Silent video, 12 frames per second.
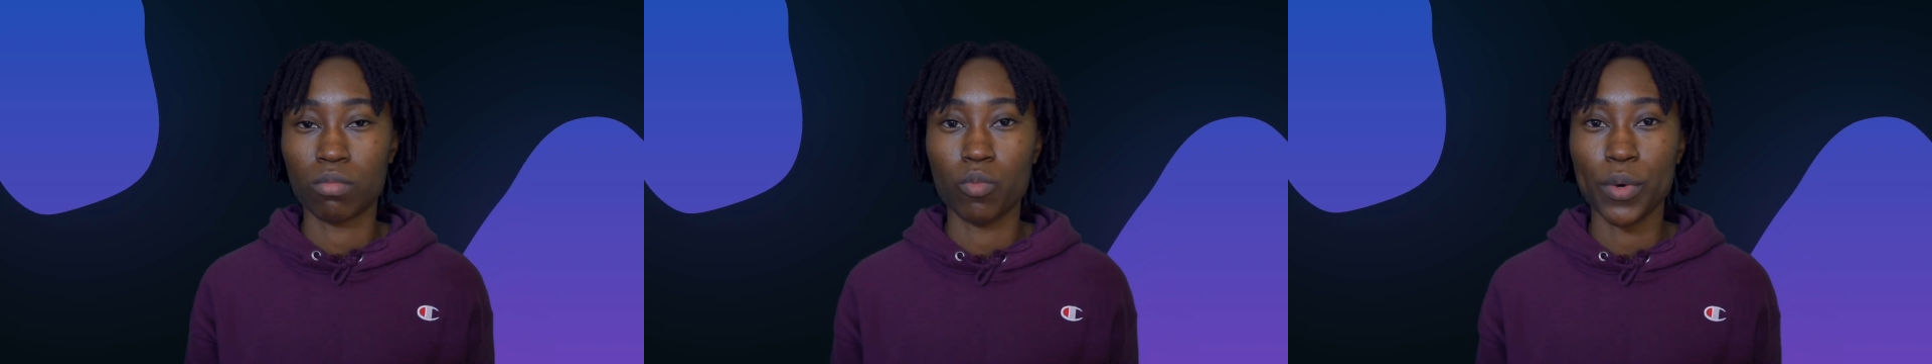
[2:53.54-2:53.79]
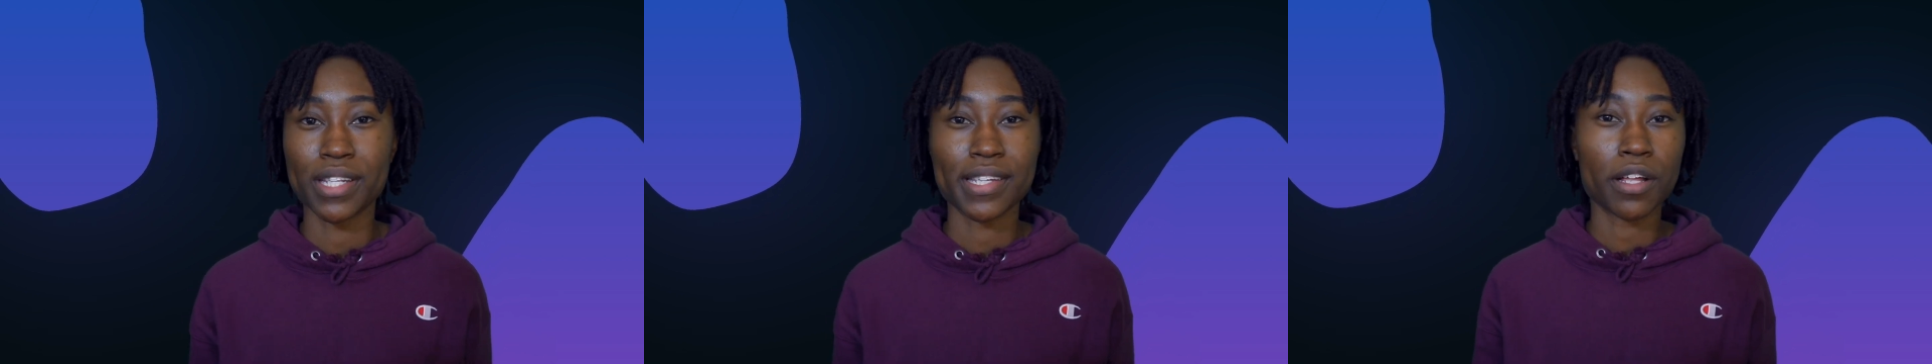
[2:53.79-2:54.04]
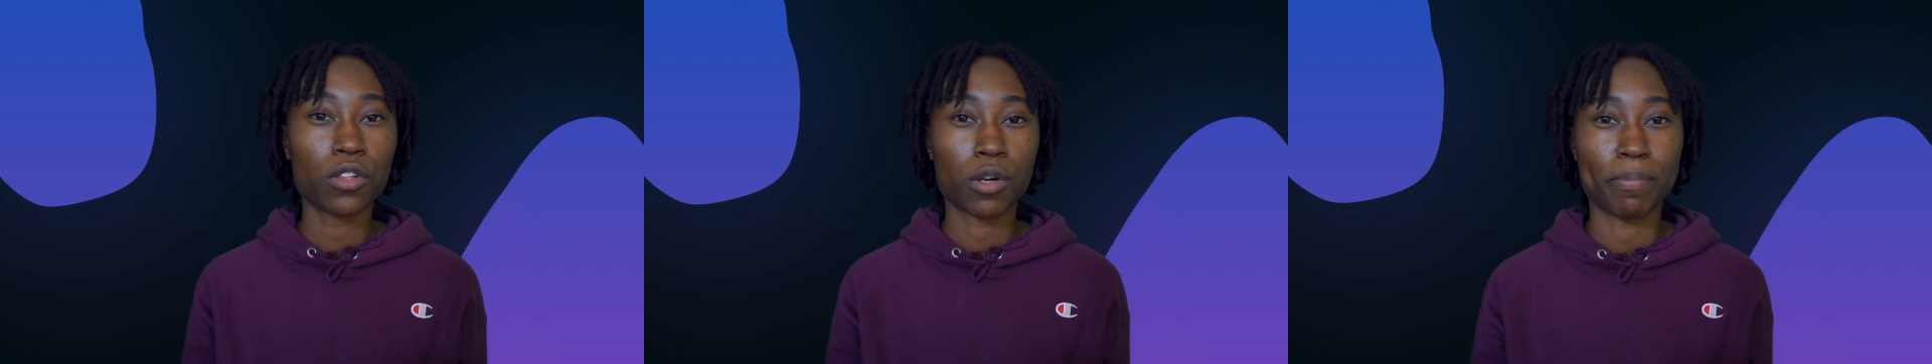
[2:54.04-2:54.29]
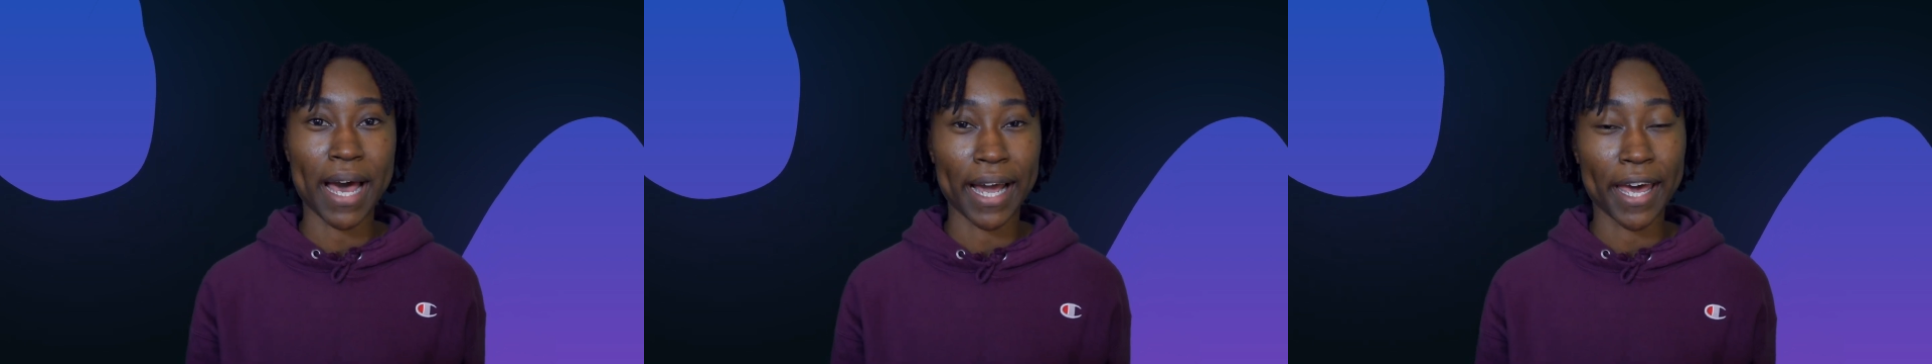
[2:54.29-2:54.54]
We can take a look
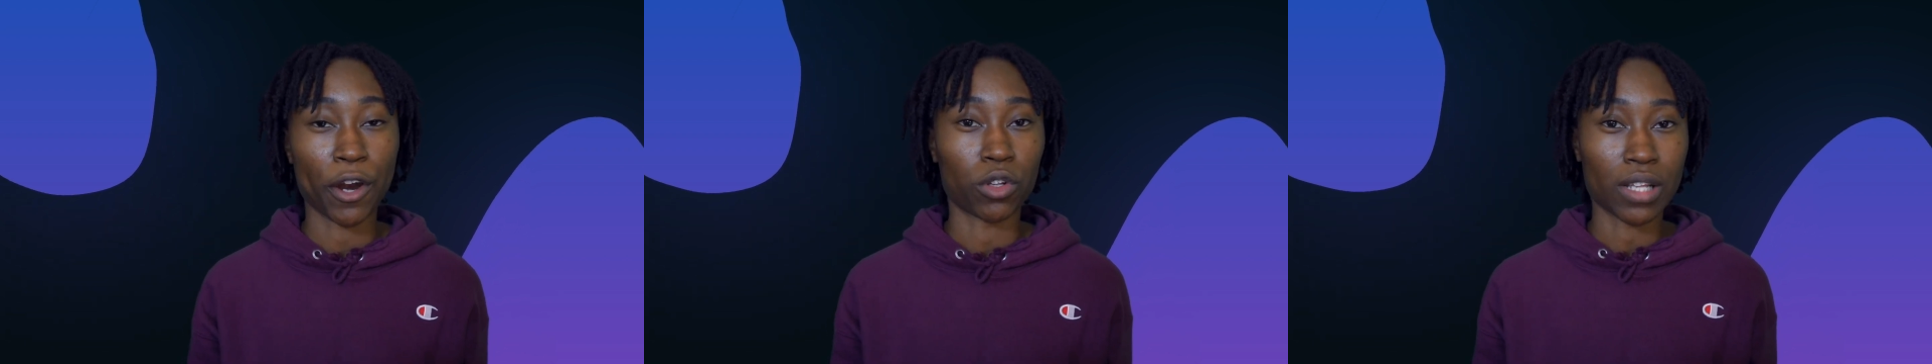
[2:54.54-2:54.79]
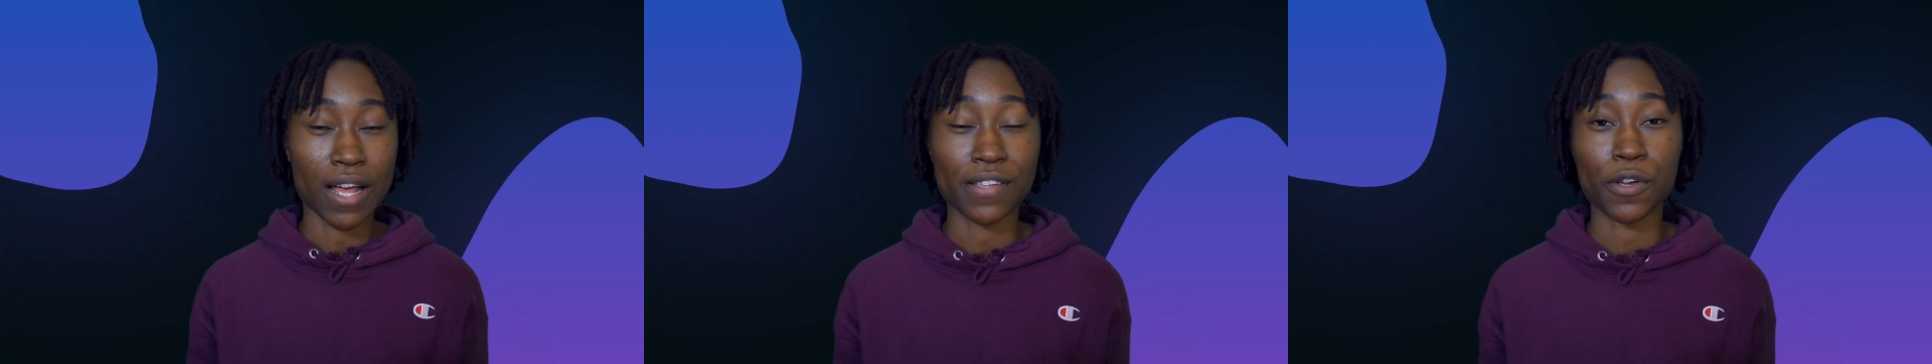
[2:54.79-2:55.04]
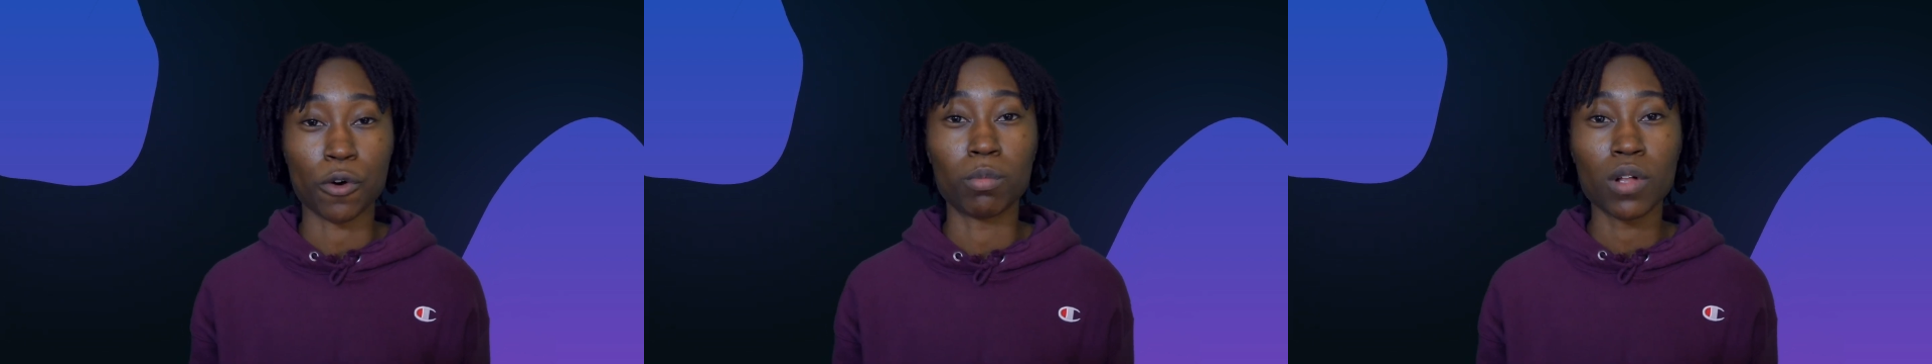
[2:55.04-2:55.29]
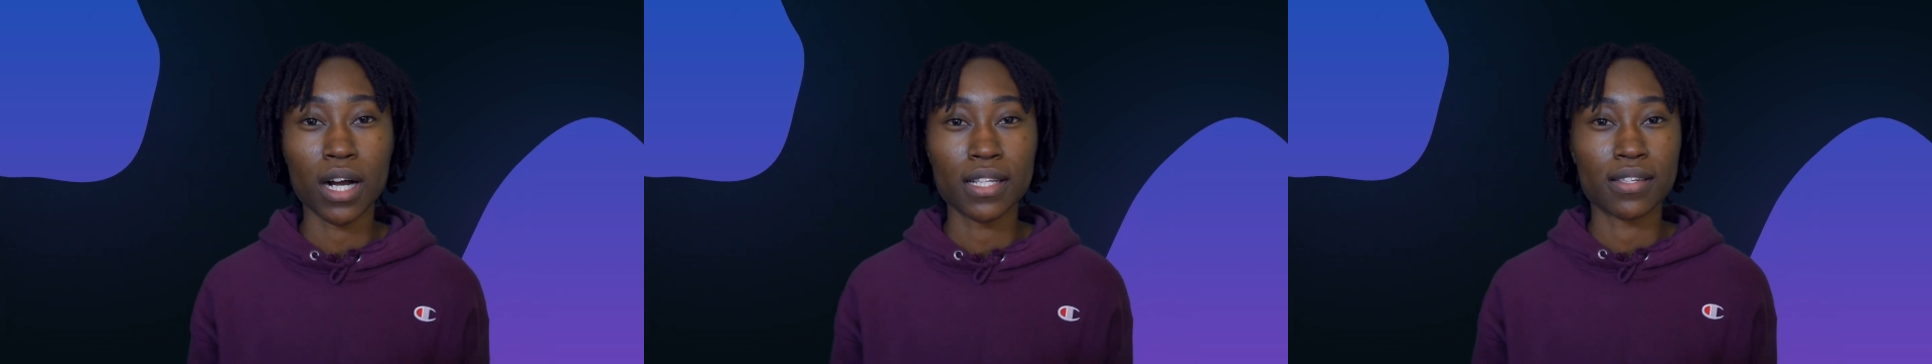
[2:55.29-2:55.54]
back at our last code
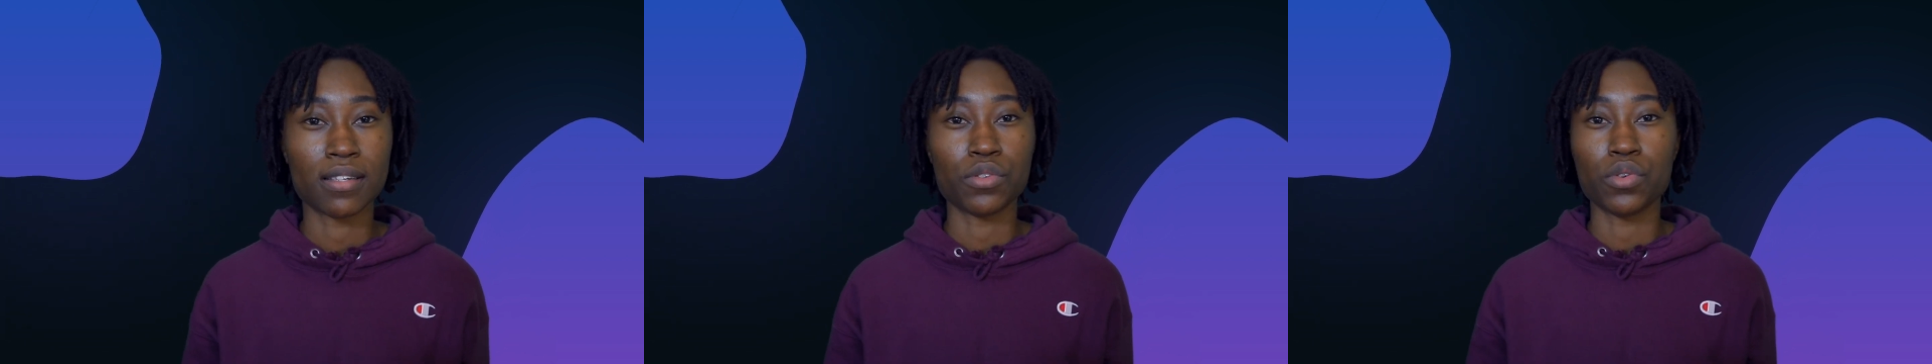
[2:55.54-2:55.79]
block to